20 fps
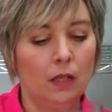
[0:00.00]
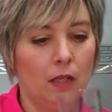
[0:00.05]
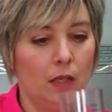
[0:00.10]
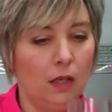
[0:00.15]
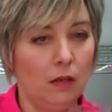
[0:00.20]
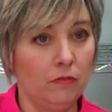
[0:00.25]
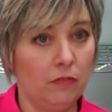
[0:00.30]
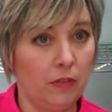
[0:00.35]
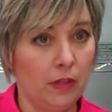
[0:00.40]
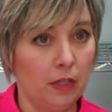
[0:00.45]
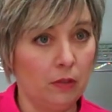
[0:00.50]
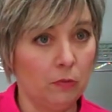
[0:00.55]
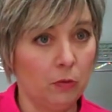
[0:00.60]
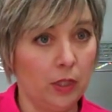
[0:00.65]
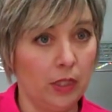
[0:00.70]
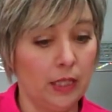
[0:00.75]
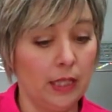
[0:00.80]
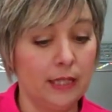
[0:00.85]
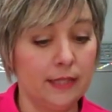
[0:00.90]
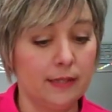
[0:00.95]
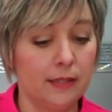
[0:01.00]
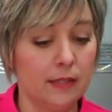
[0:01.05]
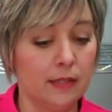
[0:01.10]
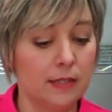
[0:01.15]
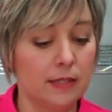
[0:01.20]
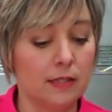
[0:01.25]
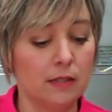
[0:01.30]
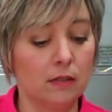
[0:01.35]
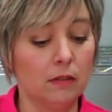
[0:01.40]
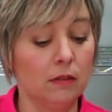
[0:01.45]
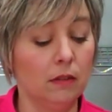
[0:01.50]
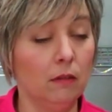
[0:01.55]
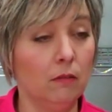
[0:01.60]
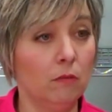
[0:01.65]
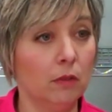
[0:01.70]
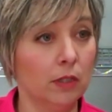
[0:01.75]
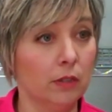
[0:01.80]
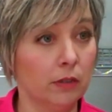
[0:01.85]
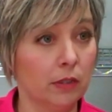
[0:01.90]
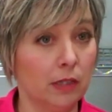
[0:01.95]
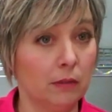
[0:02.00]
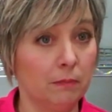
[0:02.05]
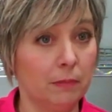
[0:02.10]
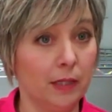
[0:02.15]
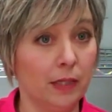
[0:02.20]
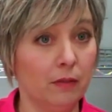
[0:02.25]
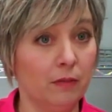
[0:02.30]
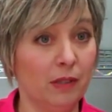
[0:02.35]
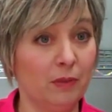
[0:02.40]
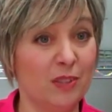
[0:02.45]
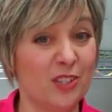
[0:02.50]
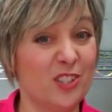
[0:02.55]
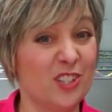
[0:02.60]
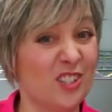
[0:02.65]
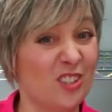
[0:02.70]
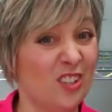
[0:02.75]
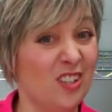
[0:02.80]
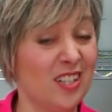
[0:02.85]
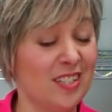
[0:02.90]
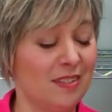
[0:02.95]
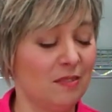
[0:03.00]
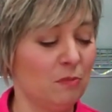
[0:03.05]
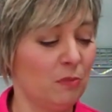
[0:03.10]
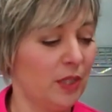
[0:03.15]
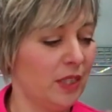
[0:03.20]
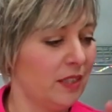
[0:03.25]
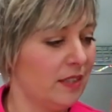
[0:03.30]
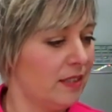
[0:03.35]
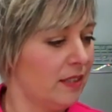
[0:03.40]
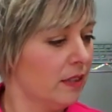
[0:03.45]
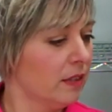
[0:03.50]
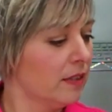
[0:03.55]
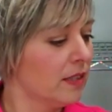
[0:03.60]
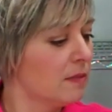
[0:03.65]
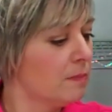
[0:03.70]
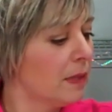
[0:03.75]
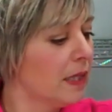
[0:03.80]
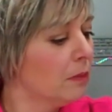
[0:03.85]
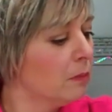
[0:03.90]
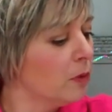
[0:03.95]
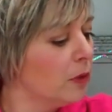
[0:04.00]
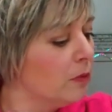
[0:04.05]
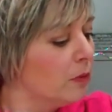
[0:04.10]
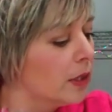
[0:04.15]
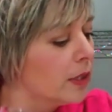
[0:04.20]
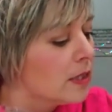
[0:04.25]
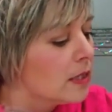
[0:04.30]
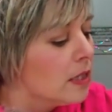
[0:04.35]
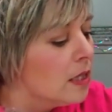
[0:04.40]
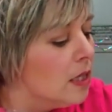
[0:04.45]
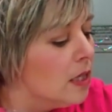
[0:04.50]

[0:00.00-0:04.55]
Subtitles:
of thick royal icing. This is our little Wonder Cup, by the way, which is awesome. Wait till you see how this bad boy works.